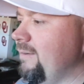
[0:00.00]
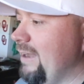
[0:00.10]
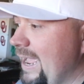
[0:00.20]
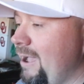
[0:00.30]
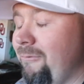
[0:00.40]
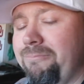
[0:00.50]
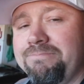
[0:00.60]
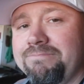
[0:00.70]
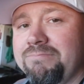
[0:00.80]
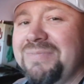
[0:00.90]

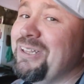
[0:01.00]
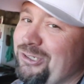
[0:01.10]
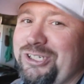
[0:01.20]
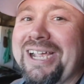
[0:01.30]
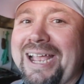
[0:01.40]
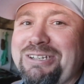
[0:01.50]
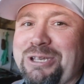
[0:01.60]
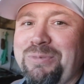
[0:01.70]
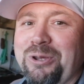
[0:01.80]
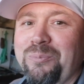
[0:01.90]
Now, let's check out
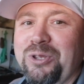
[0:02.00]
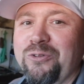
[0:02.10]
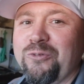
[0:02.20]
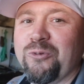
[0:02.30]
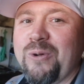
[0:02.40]
some of your beautiful